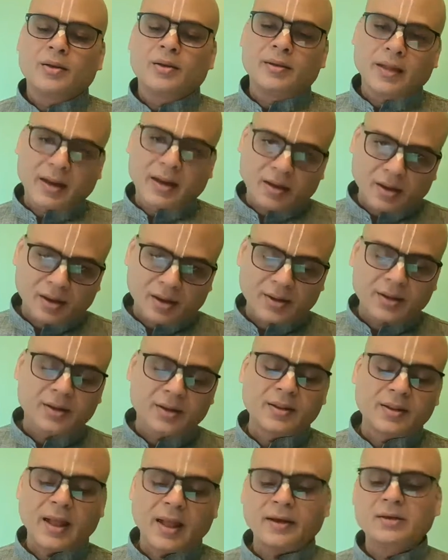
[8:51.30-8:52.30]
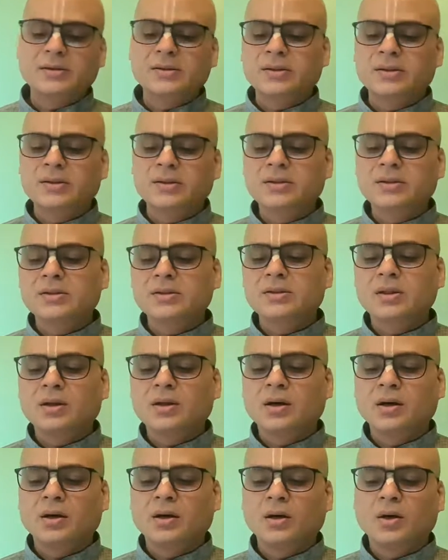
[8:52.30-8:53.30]
Then other 9 sons
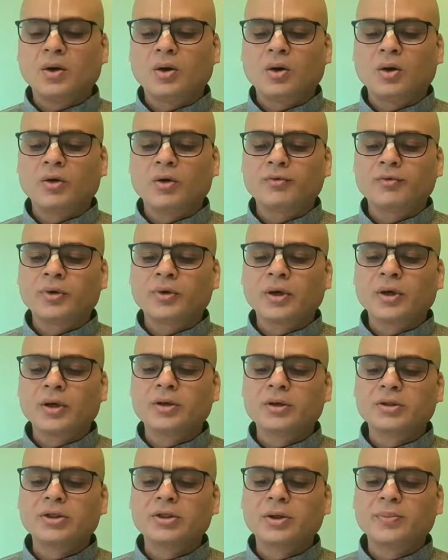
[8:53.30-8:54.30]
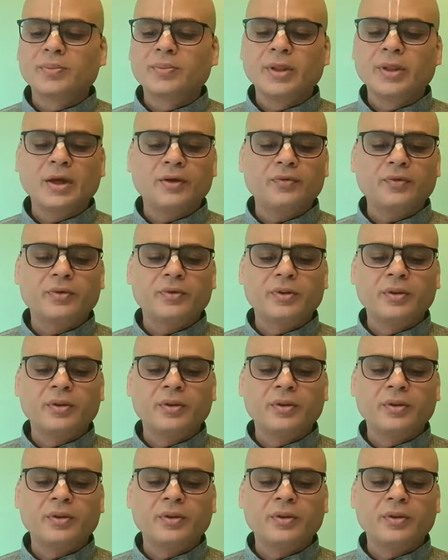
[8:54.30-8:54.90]
of King Rishabdev,